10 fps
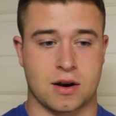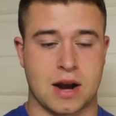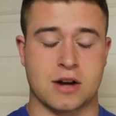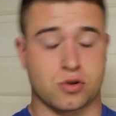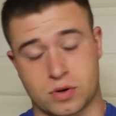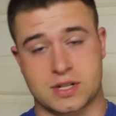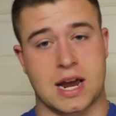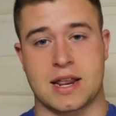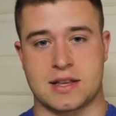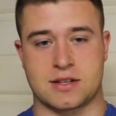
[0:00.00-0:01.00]
Not
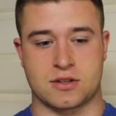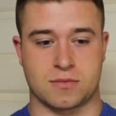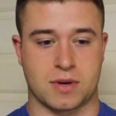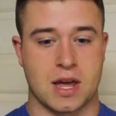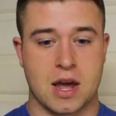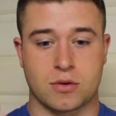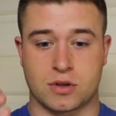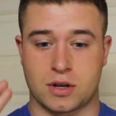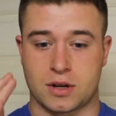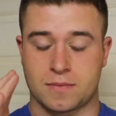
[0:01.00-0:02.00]
short-sighted decision, but it
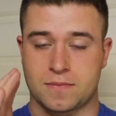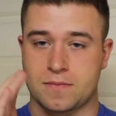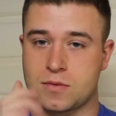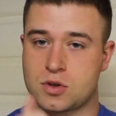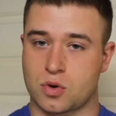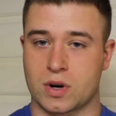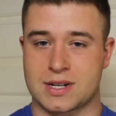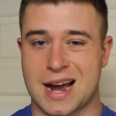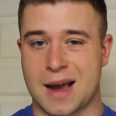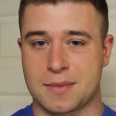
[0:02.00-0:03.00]
was a
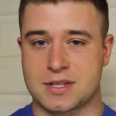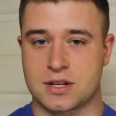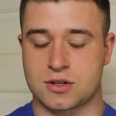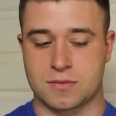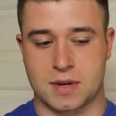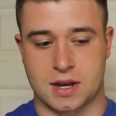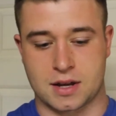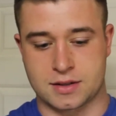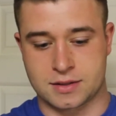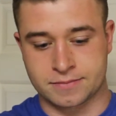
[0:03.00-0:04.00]
short-time decision
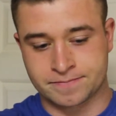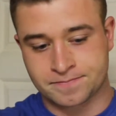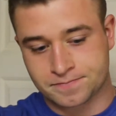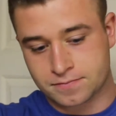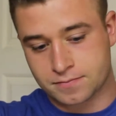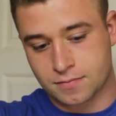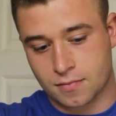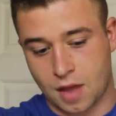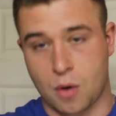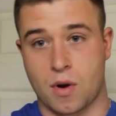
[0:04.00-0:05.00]
because
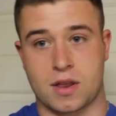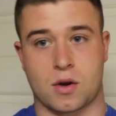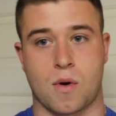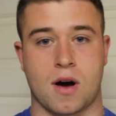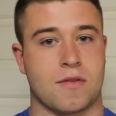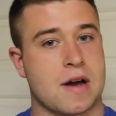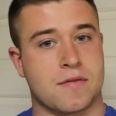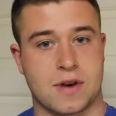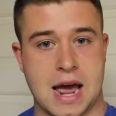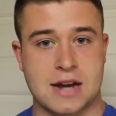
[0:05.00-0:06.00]
I wanted to qualify
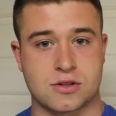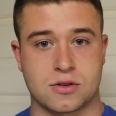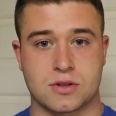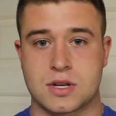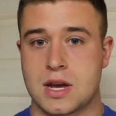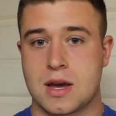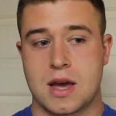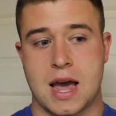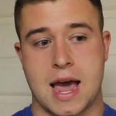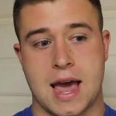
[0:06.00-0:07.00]
for nationals,
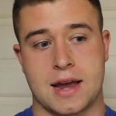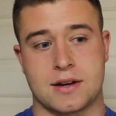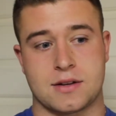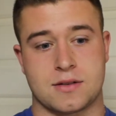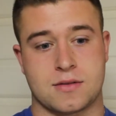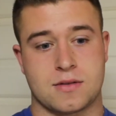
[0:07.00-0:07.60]
and